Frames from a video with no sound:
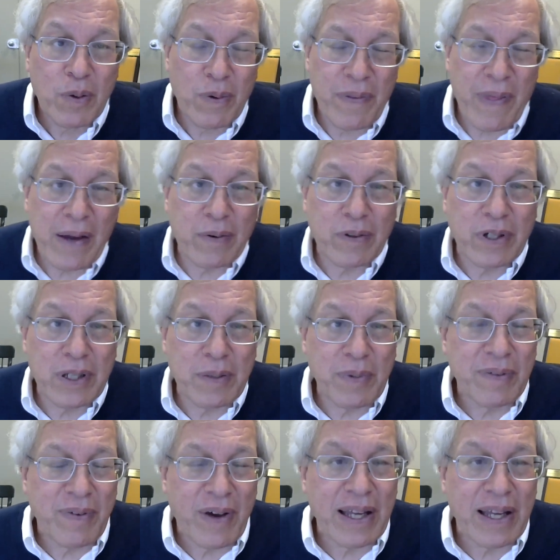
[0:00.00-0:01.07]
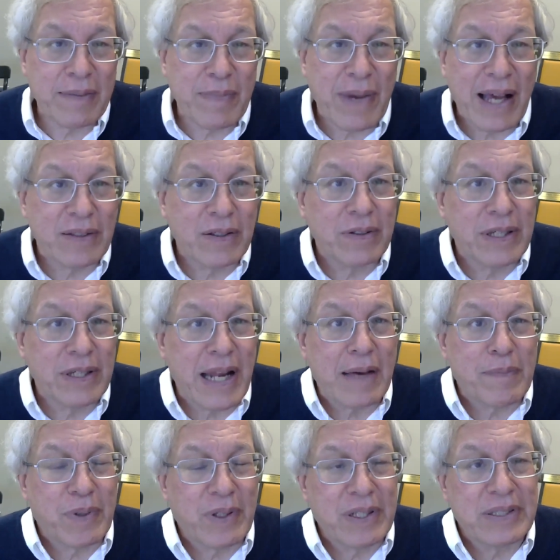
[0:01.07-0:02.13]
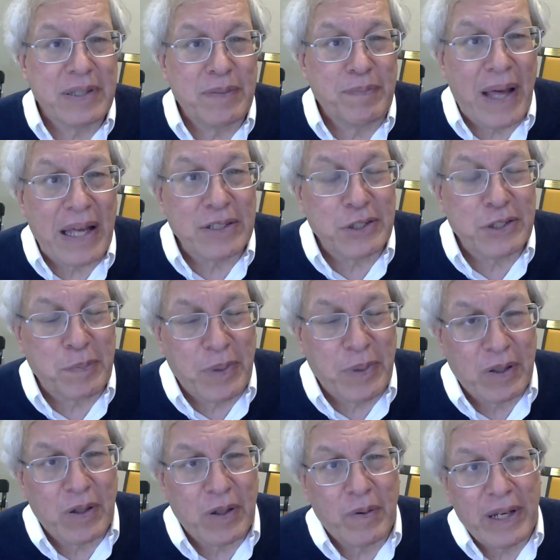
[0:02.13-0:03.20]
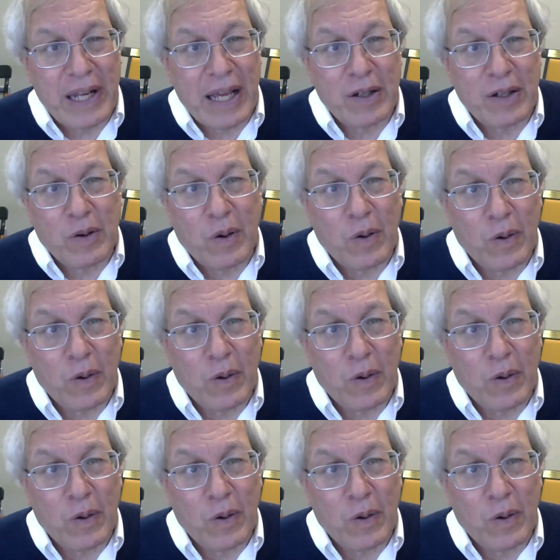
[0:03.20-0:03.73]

where they were going to be inviting Milo Yiannopoulos and Ben Shapiro and Ann